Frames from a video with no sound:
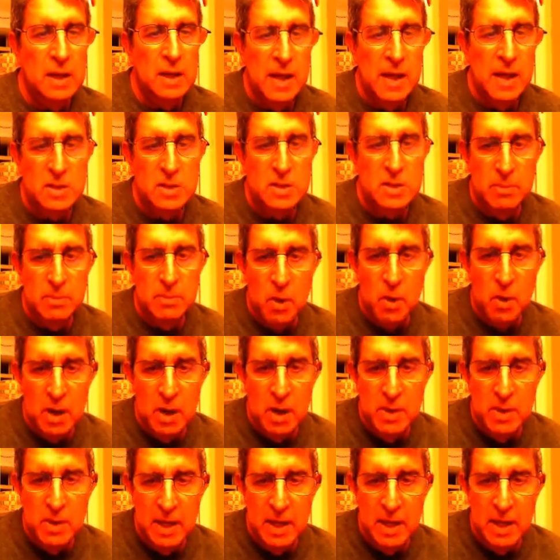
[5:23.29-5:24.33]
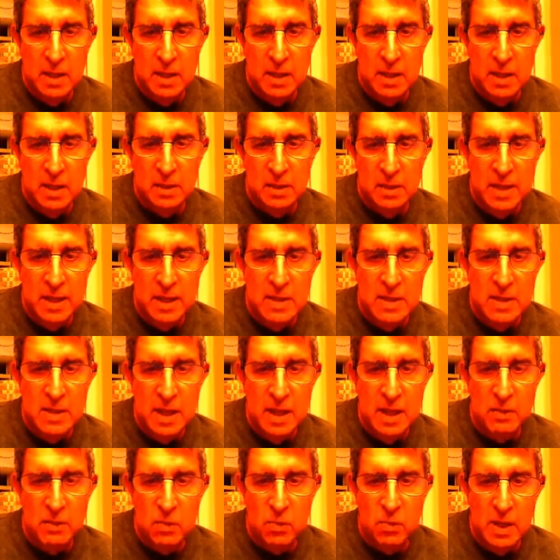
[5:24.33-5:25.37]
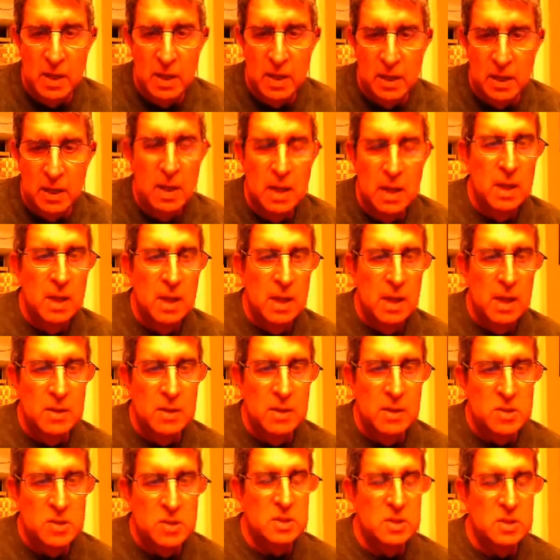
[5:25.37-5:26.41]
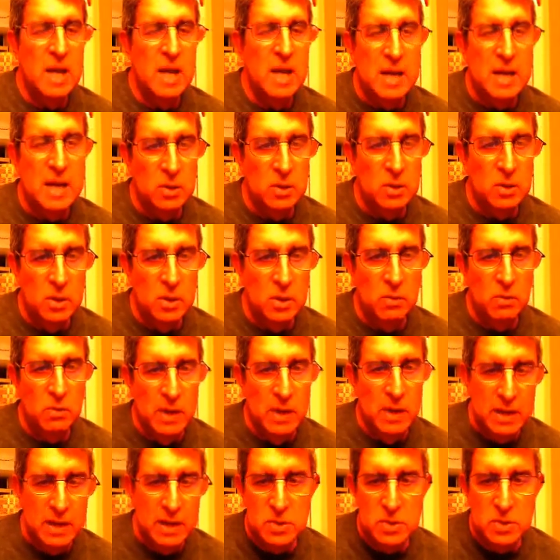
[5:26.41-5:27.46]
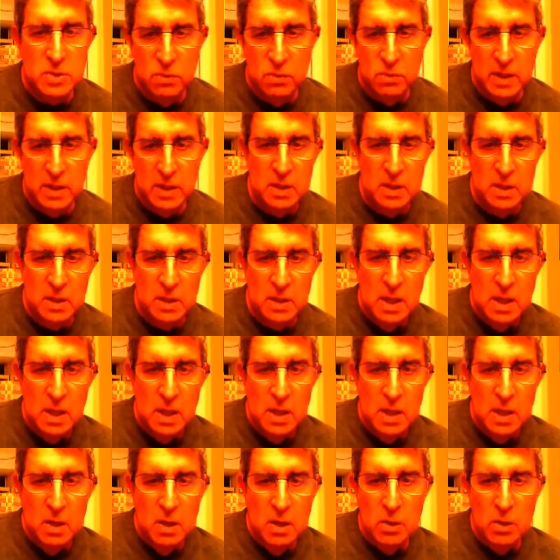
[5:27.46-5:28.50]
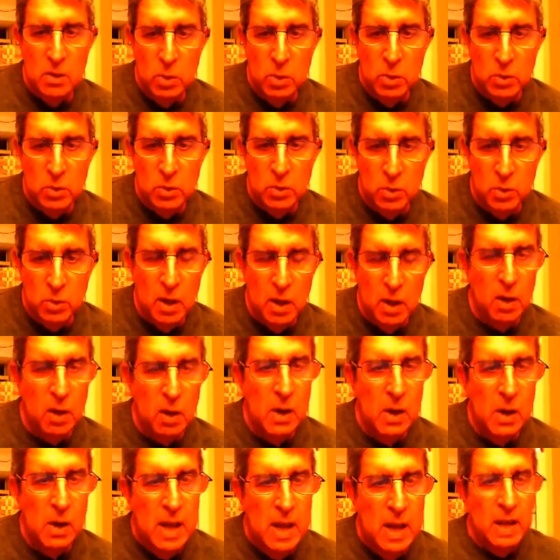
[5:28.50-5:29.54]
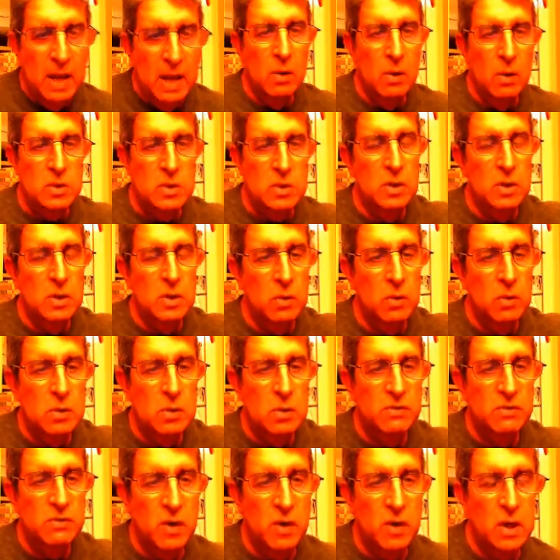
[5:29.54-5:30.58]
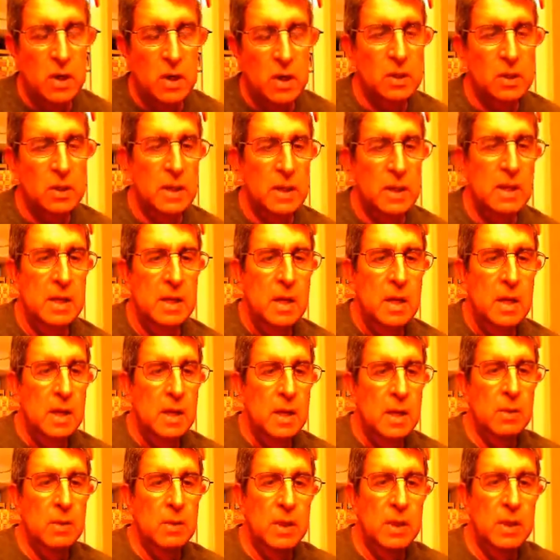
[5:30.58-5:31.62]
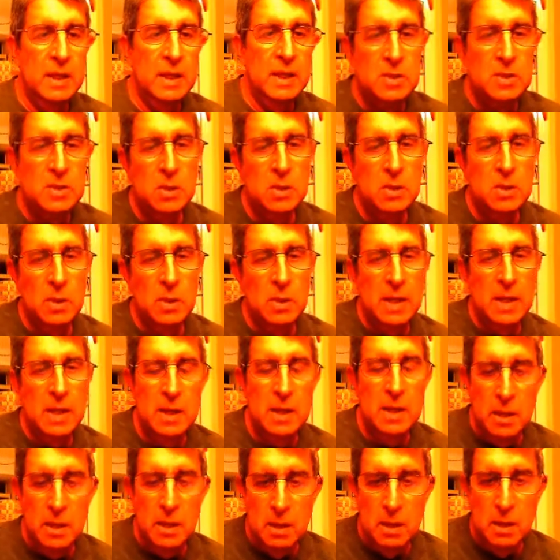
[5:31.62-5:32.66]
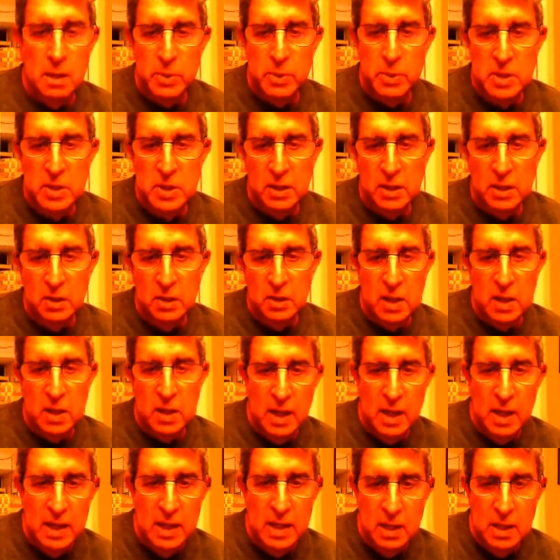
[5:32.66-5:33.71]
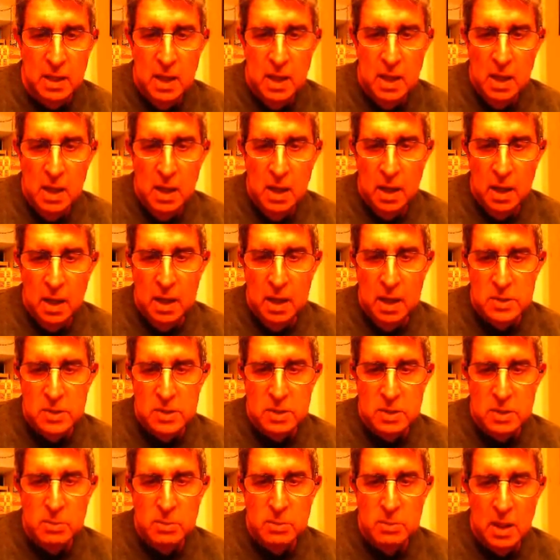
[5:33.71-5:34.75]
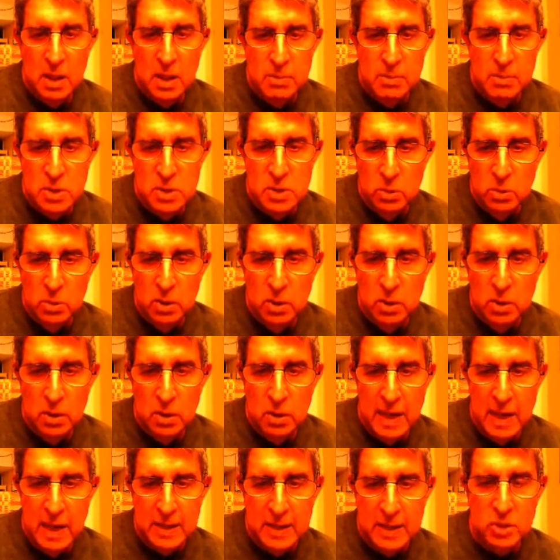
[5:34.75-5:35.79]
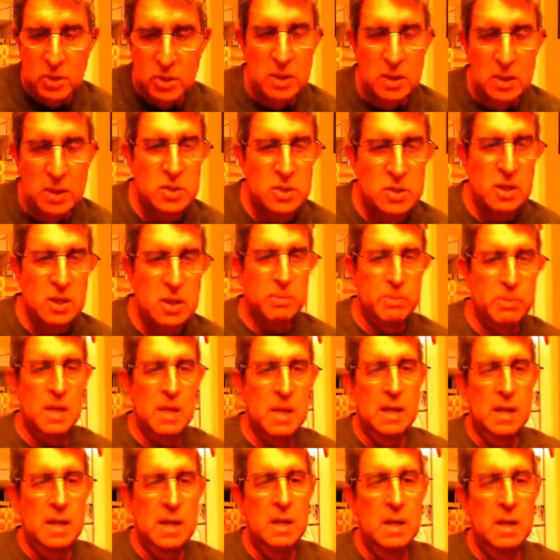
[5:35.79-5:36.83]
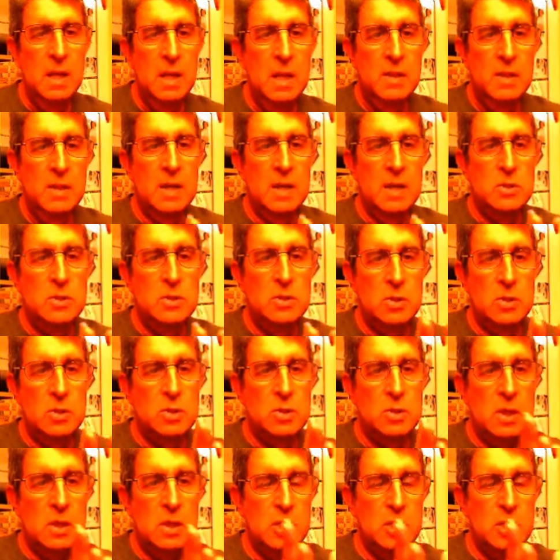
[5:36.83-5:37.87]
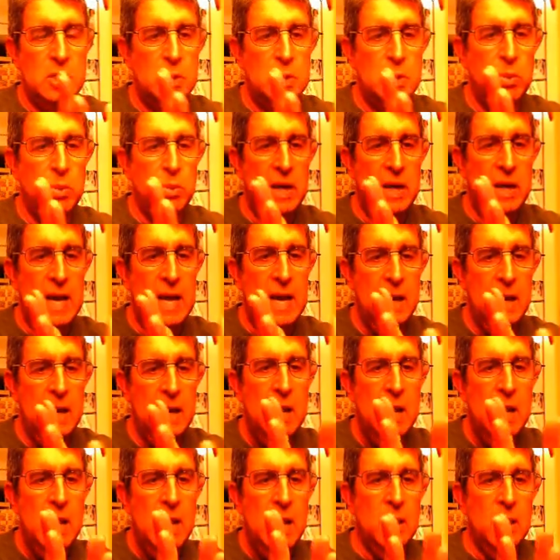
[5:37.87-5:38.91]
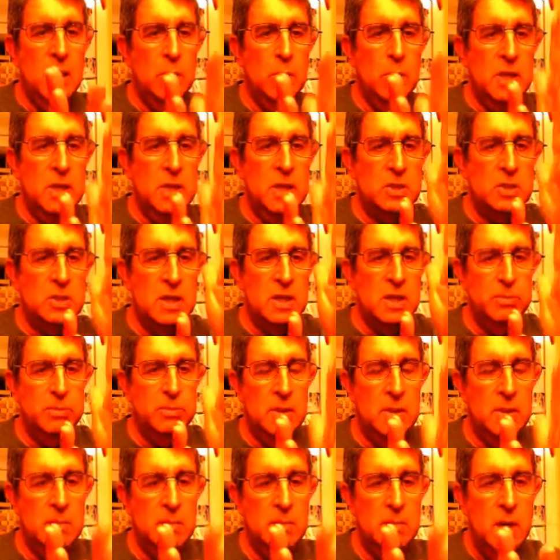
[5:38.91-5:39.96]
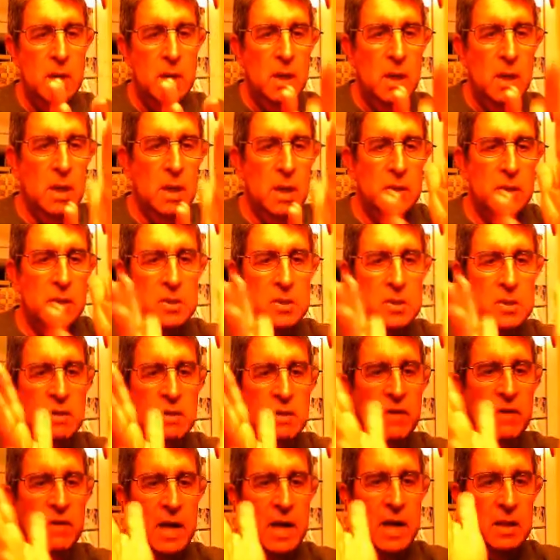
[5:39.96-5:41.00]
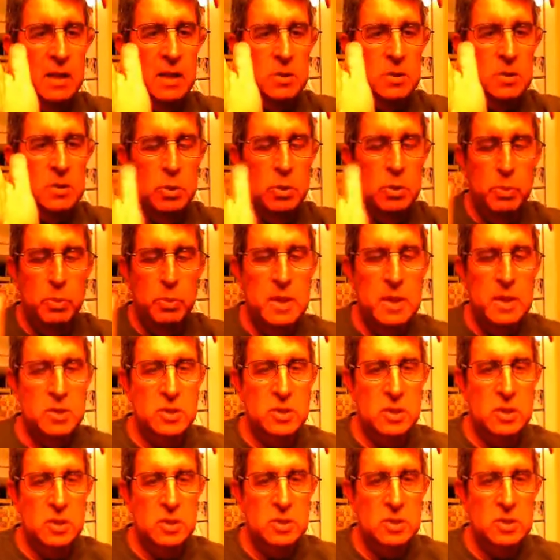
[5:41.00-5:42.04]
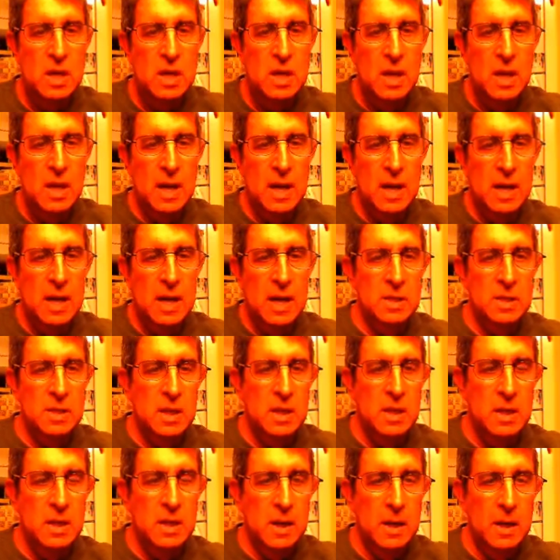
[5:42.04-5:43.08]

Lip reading: calcium carbonate laid down ring, and this is an annular ring. It's a ring that that will grow, and it also grows vertically. And when it gets to a particular height, sometimes it will actually septate. That is, it'll start to spread out, and there'll be a septum that's dividing the two pieces, and